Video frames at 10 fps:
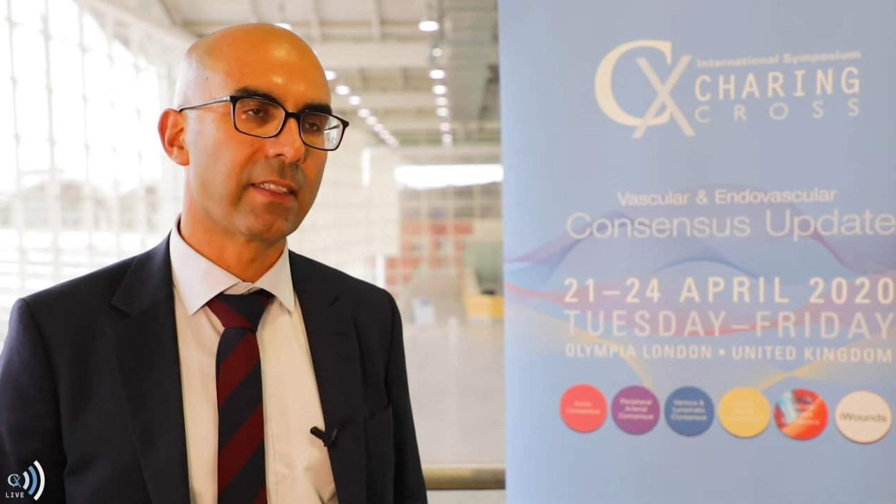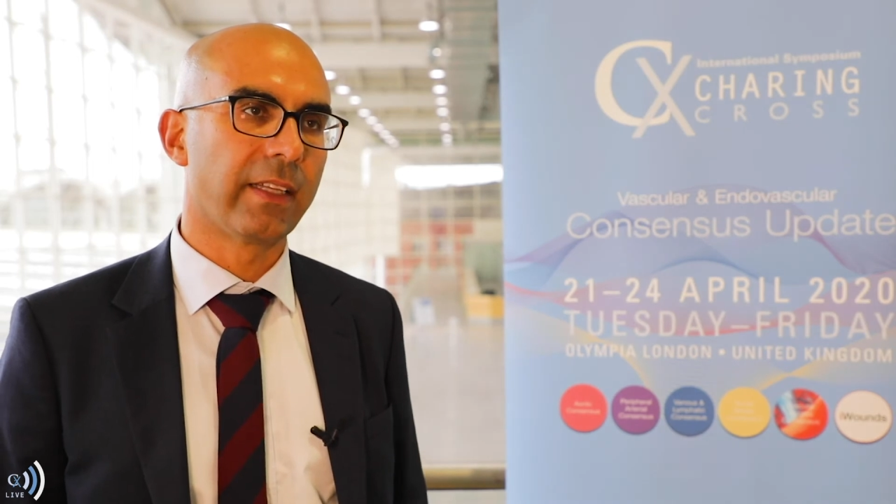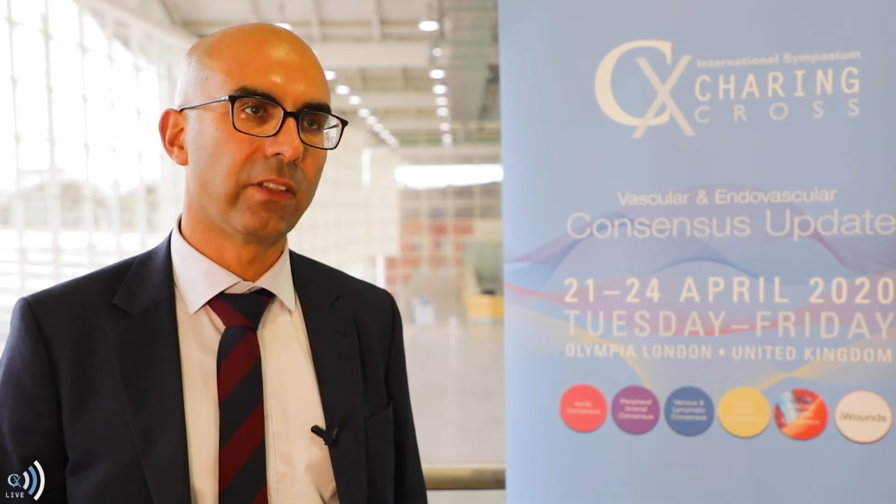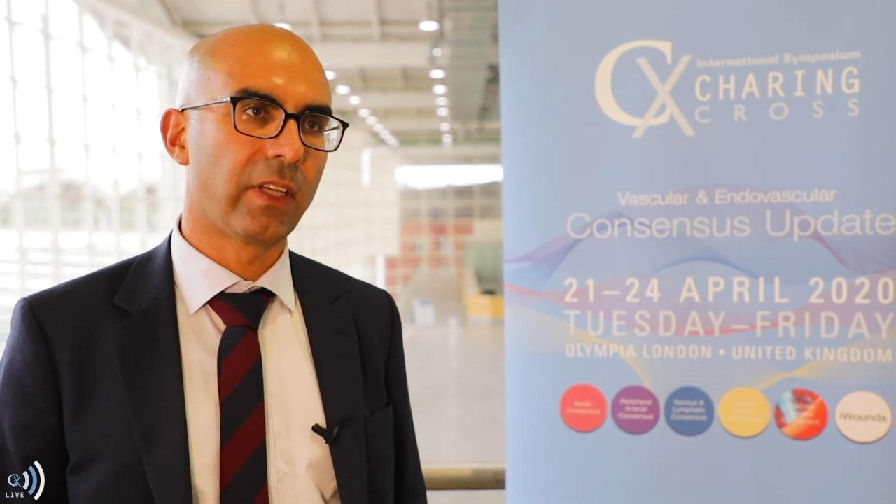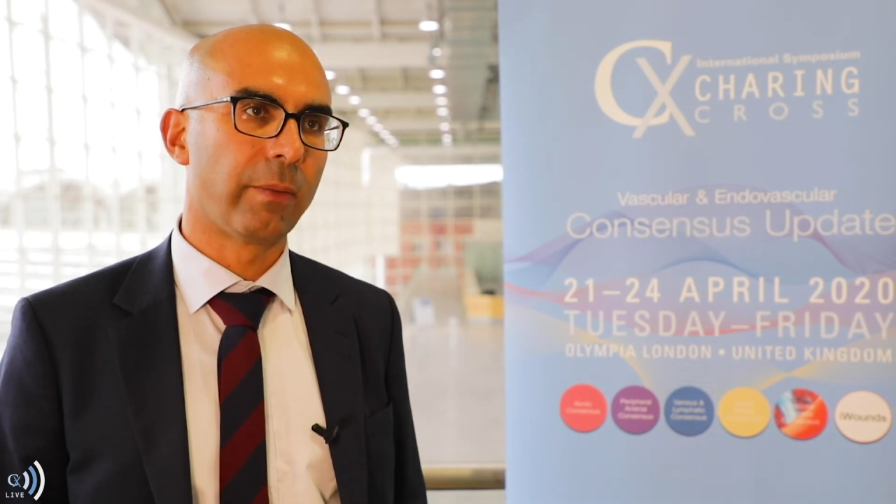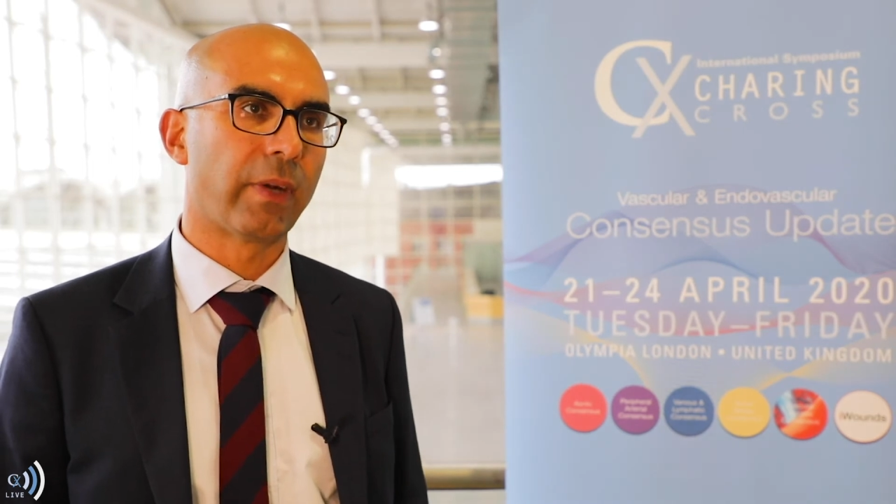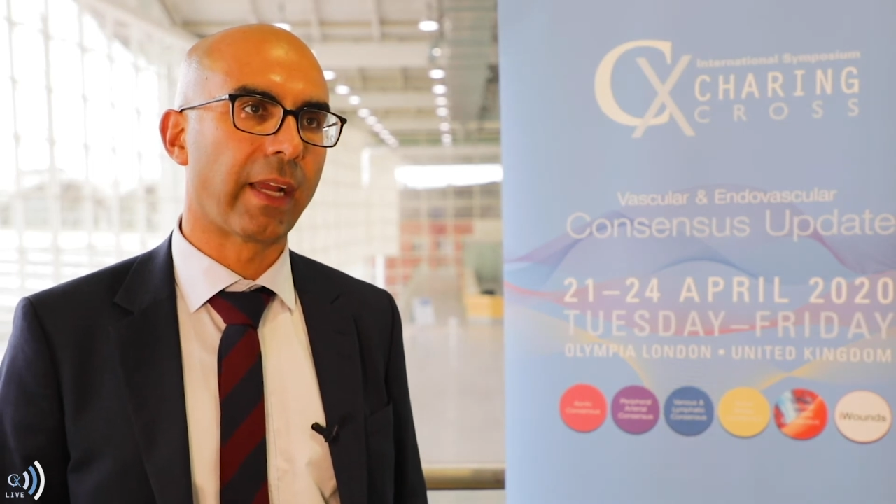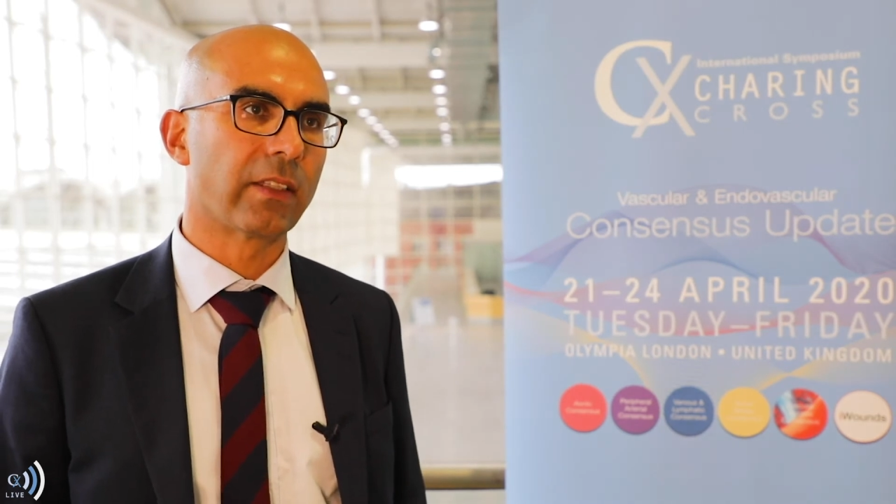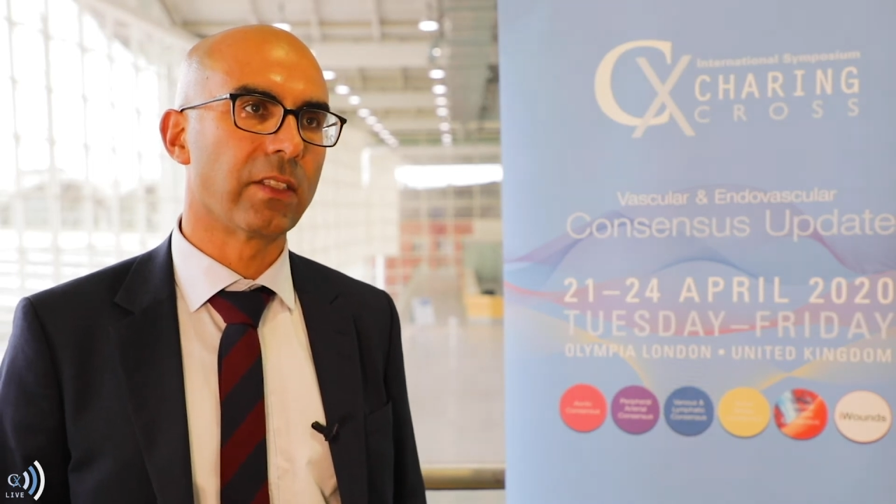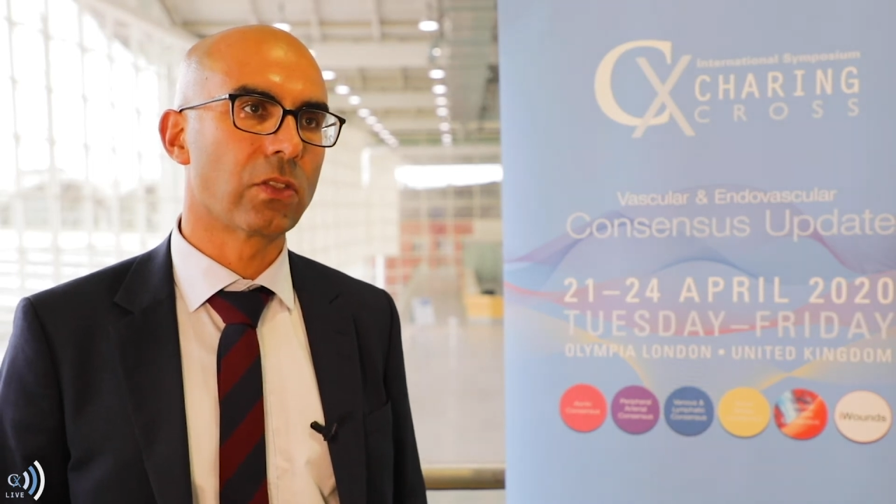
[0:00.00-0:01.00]
day-to-day
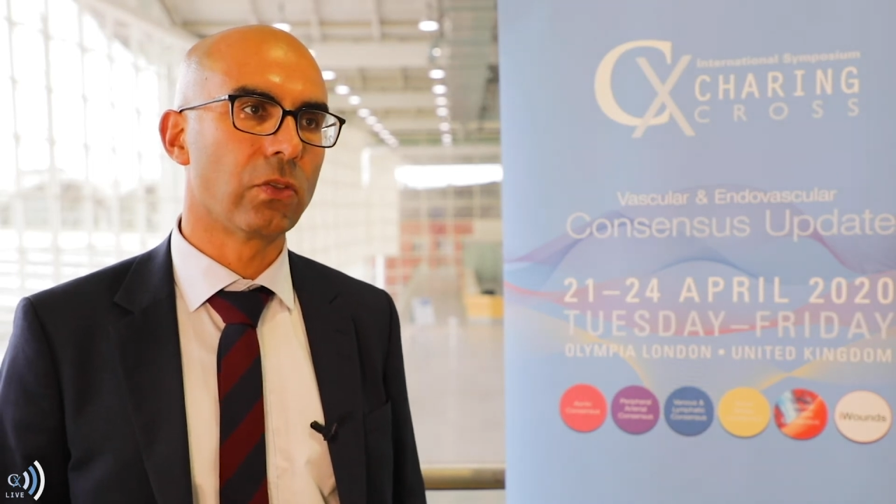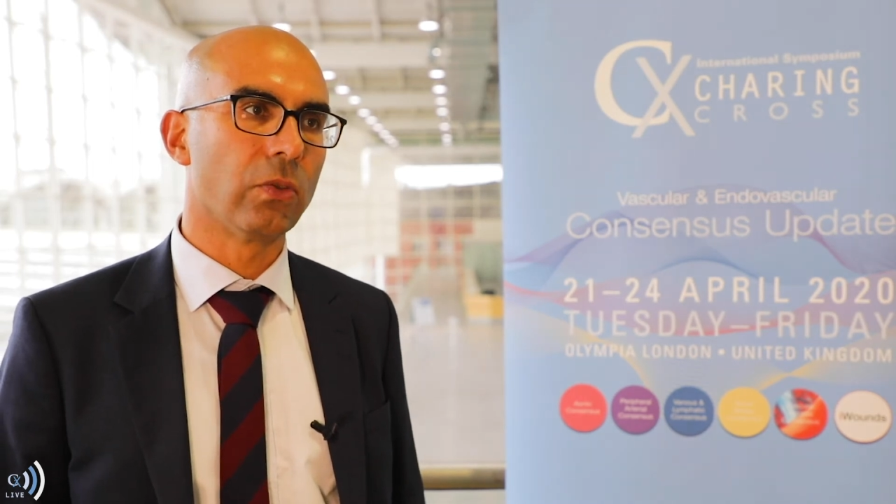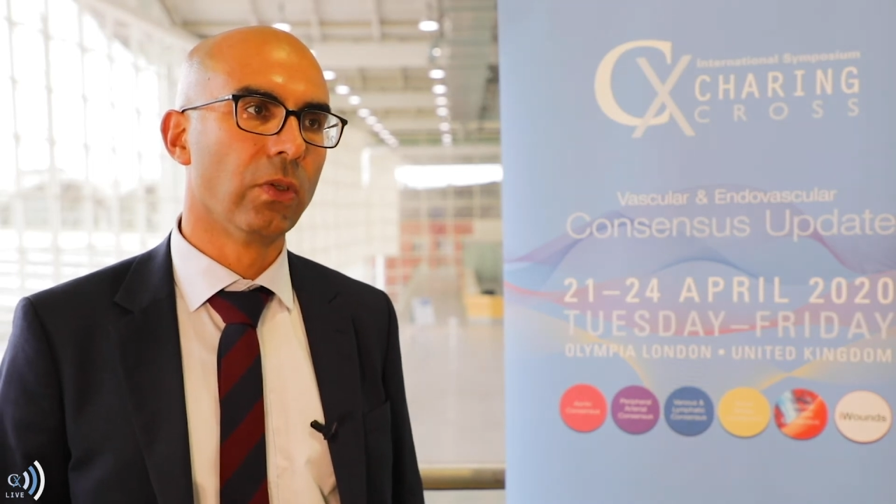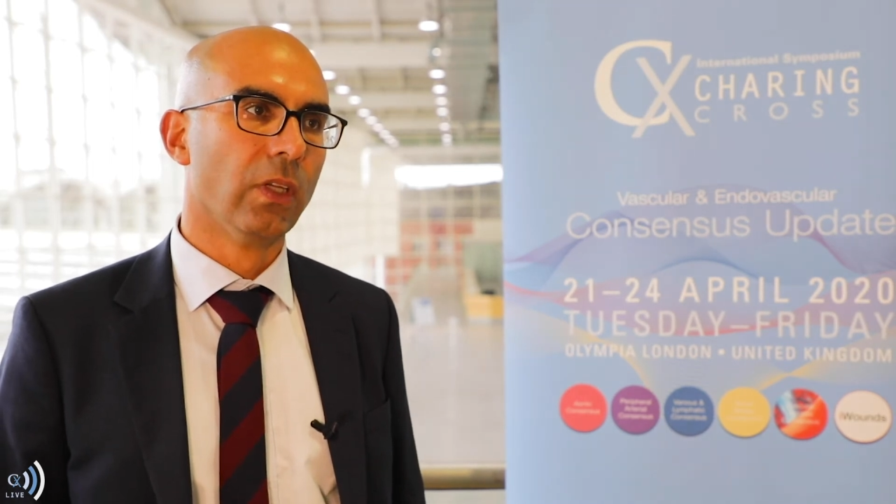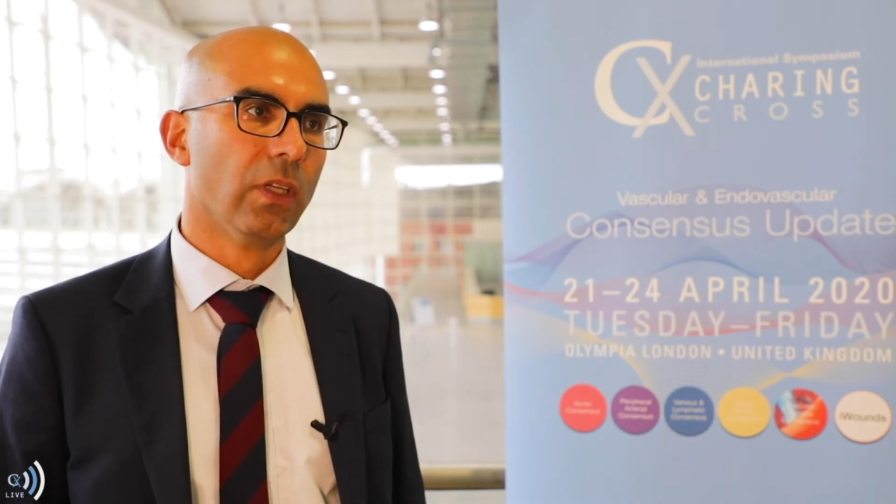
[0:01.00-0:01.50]
practice, to